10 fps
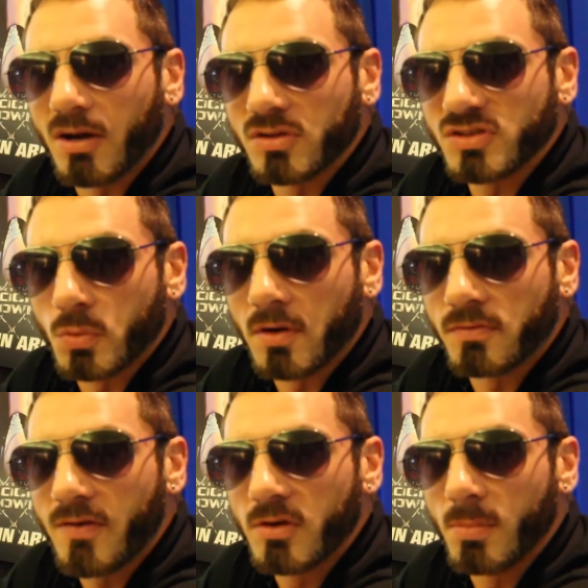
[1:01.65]
I know it doesn't work
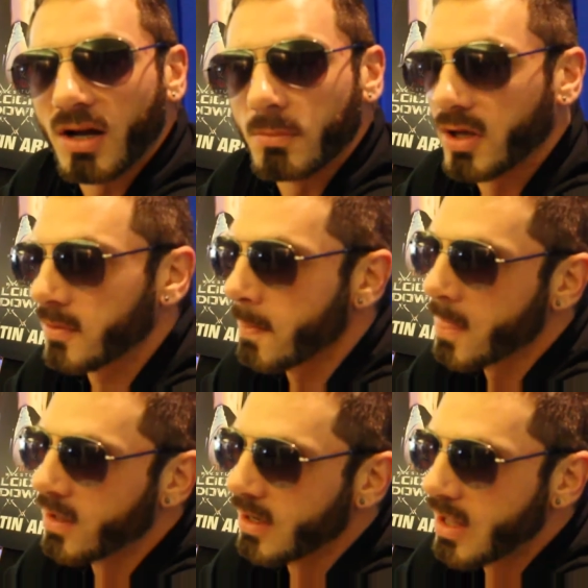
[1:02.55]
for everybody, but
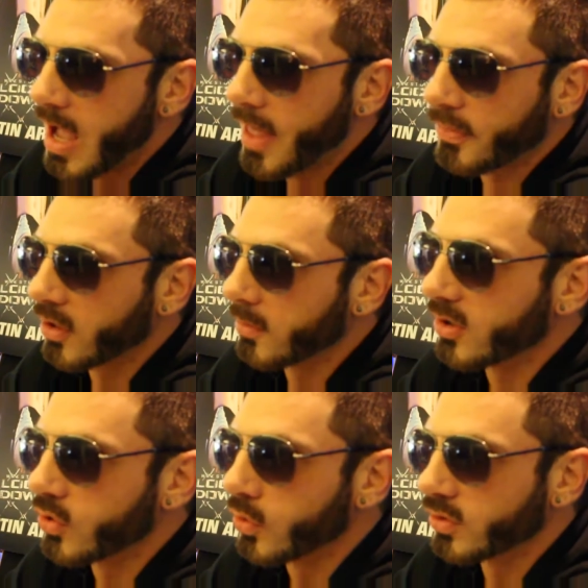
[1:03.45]
I thought
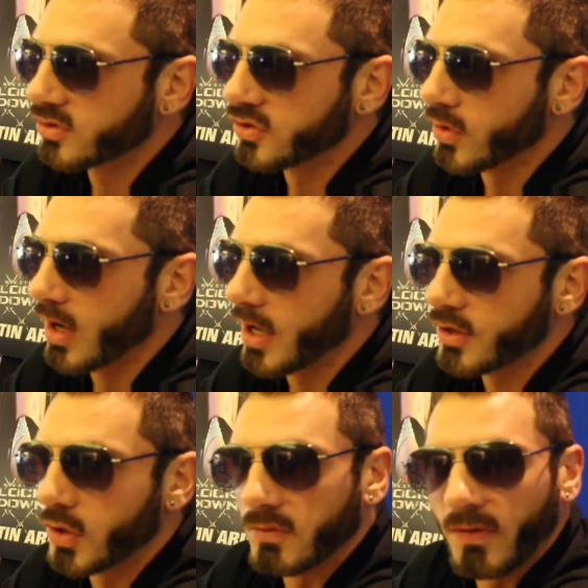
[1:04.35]
cool to
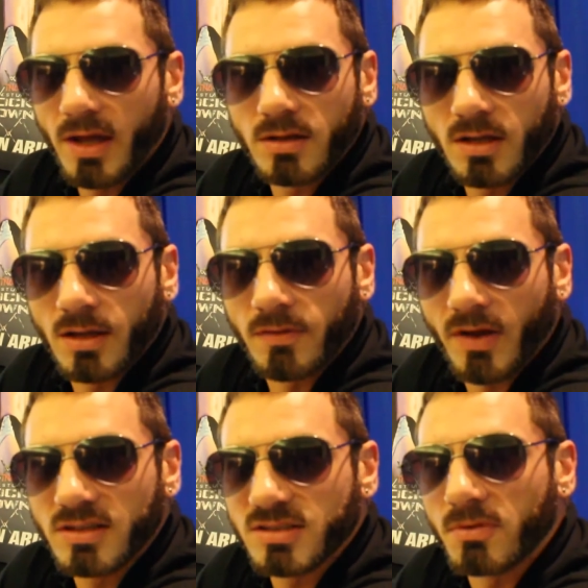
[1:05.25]

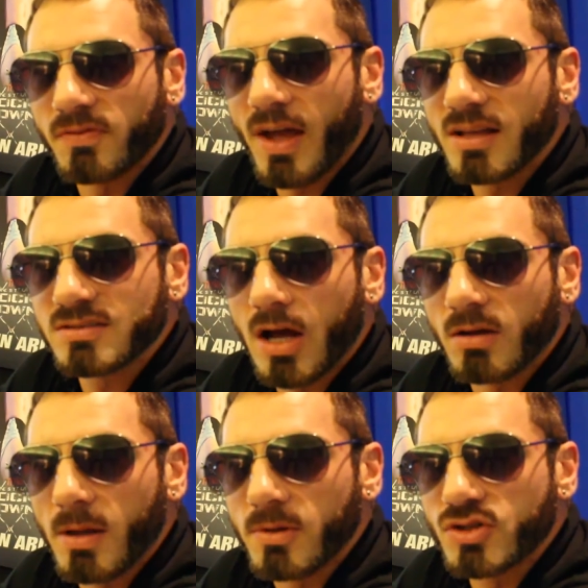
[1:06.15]
invite some of the fans
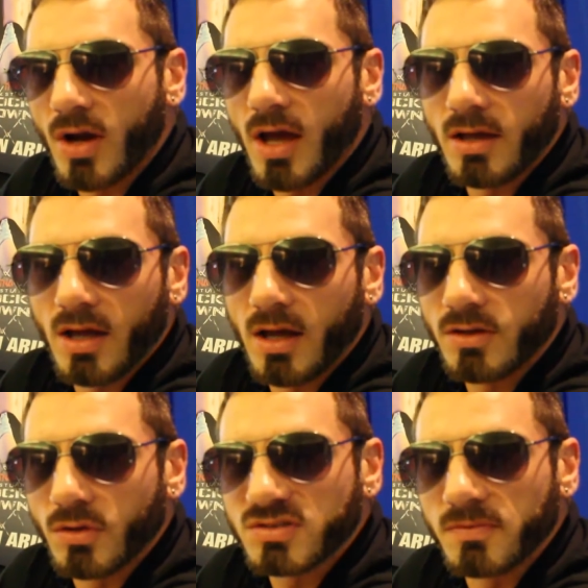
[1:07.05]
down to maybe try
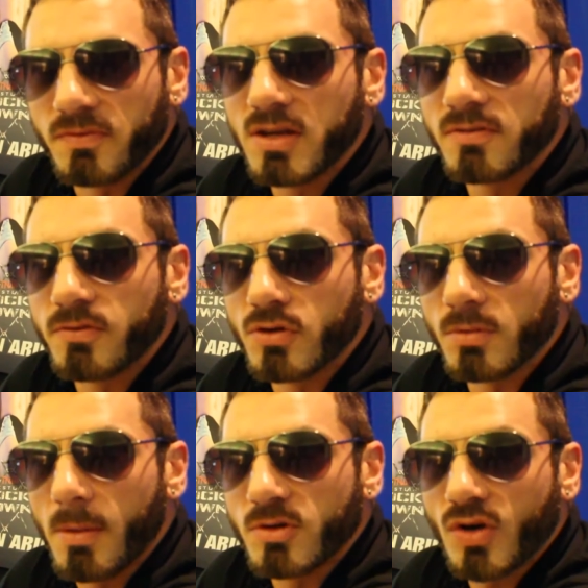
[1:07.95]
some vegan food
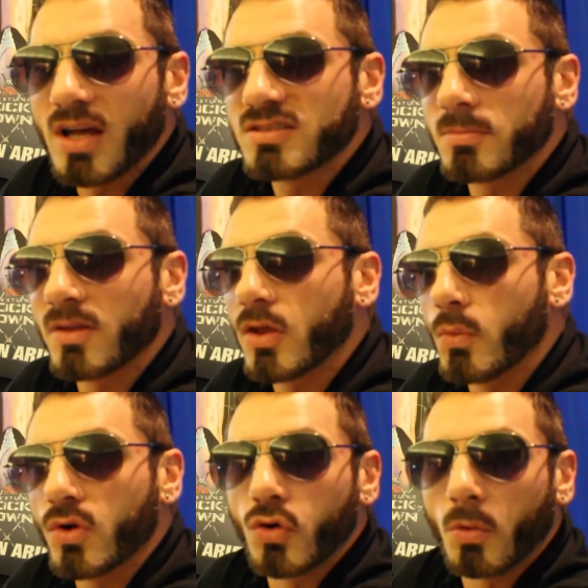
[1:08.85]
and maybe try something that they
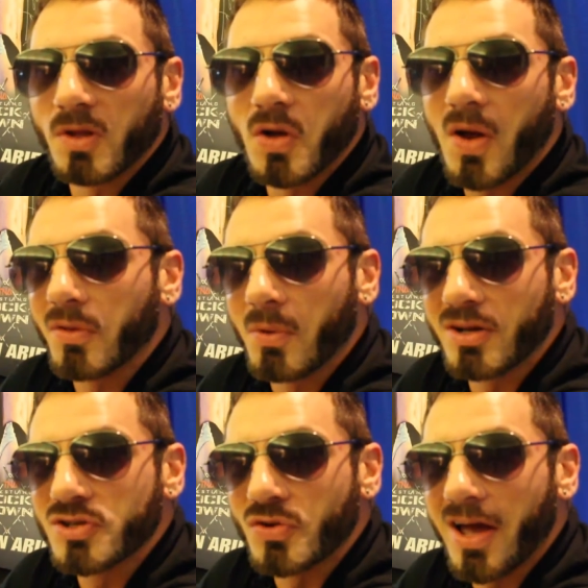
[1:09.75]
wouldn't normally go out of their way
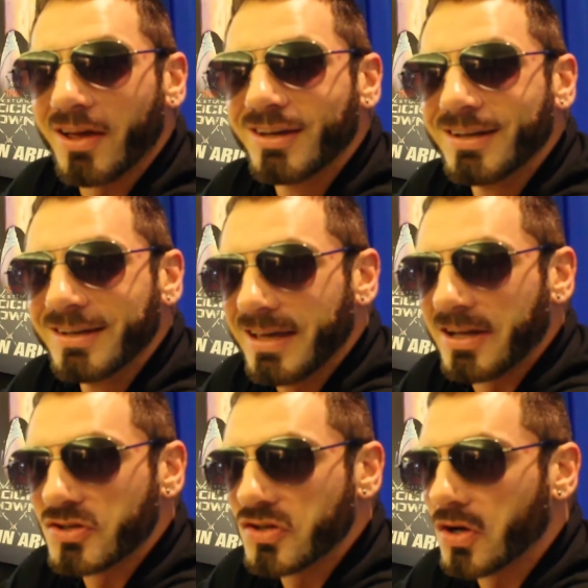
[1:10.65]
to try,
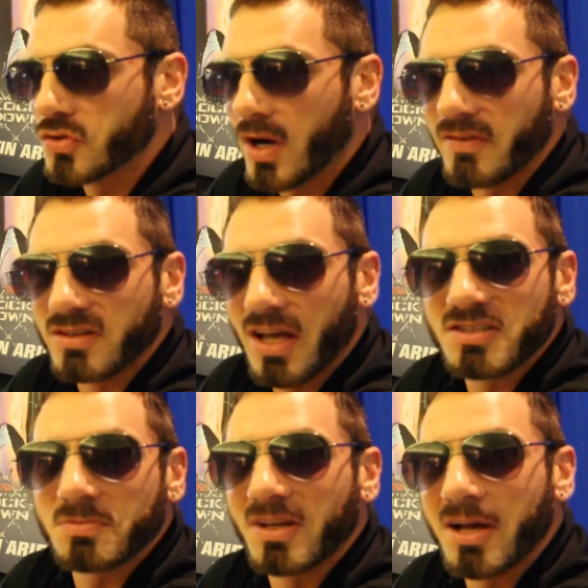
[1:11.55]
and try to
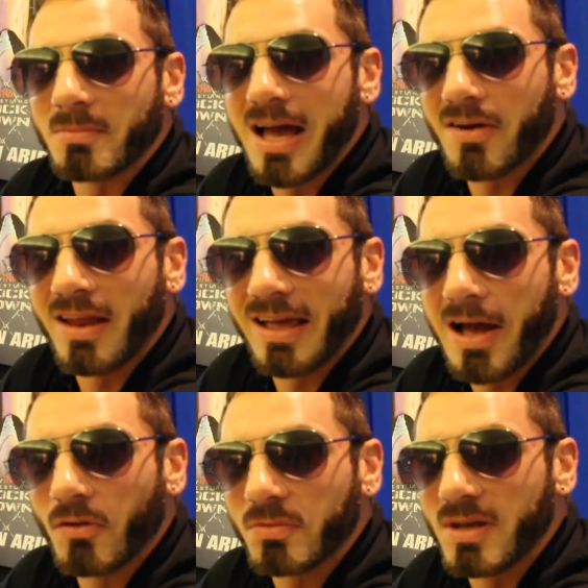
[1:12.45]
entice them to come down and hang
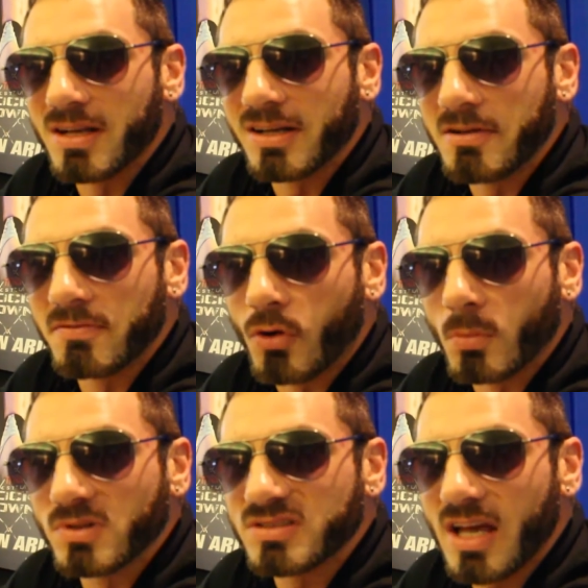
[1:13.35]
out with me in an
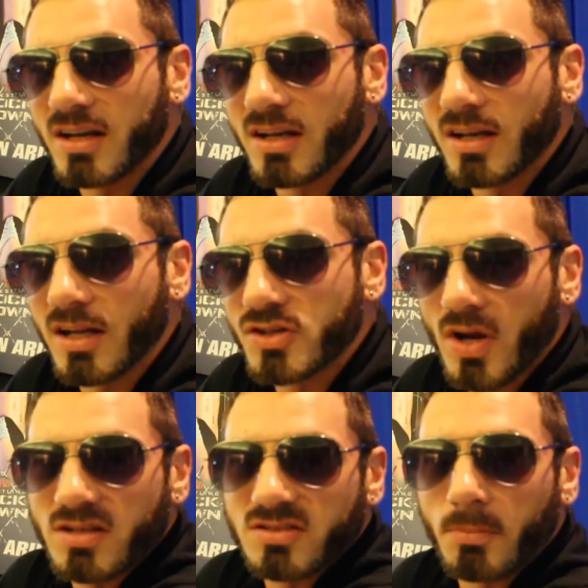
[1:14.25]
informal setting and
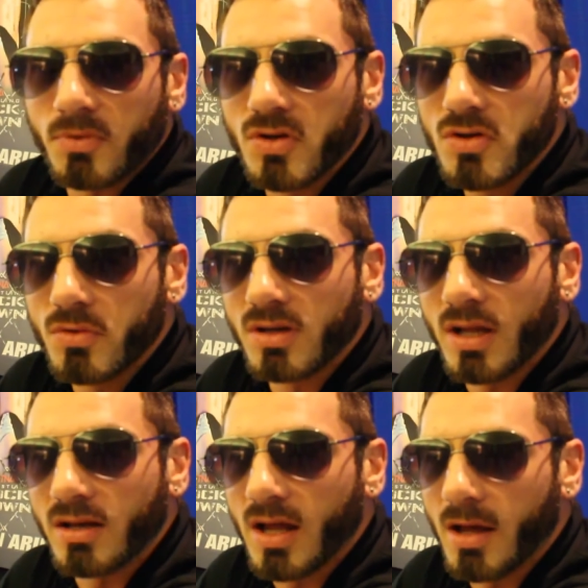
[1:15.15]
try something new
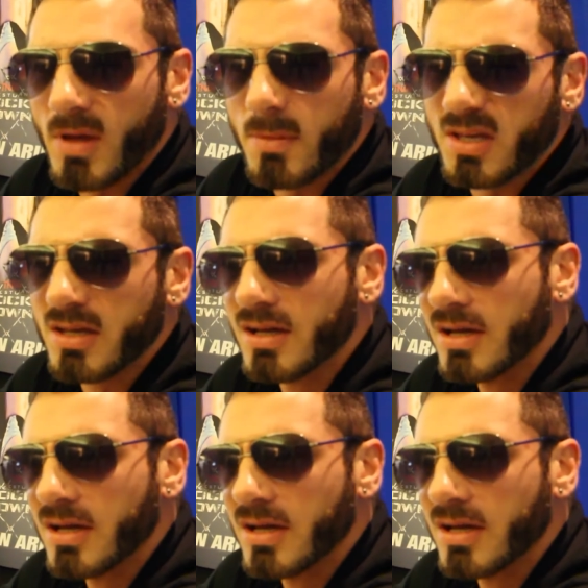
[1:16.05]
and maybe